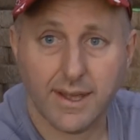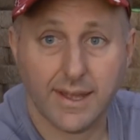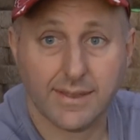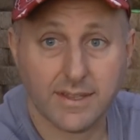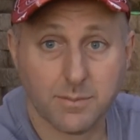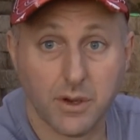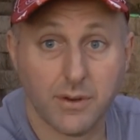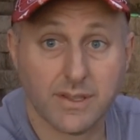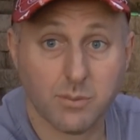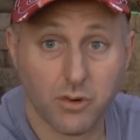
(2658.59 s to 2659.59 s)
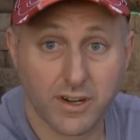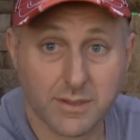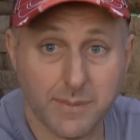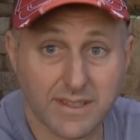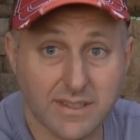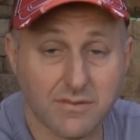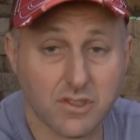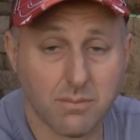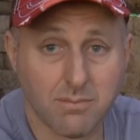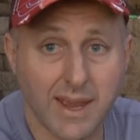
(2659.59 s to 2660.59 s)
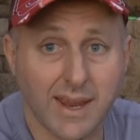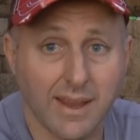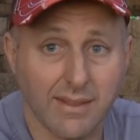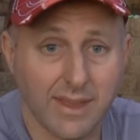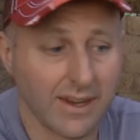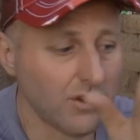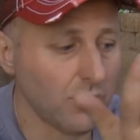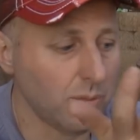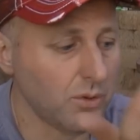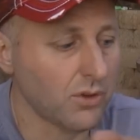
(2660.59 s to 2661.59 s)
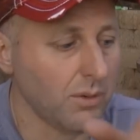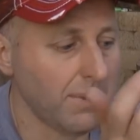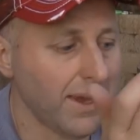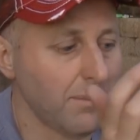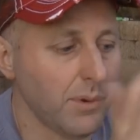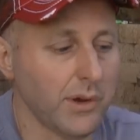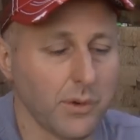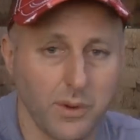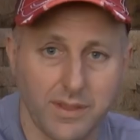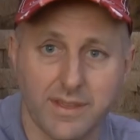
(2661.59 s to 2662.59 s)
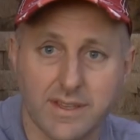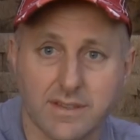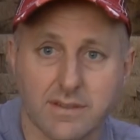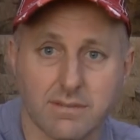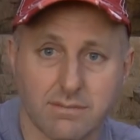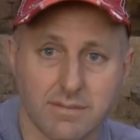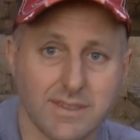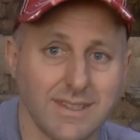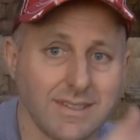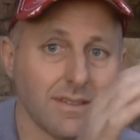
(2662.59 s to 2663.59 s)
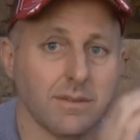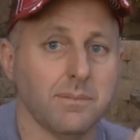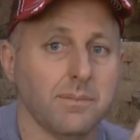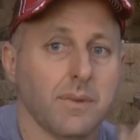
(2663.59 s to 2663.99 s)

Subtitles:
And this bow is more expensive to make than a normal compound bow with this system.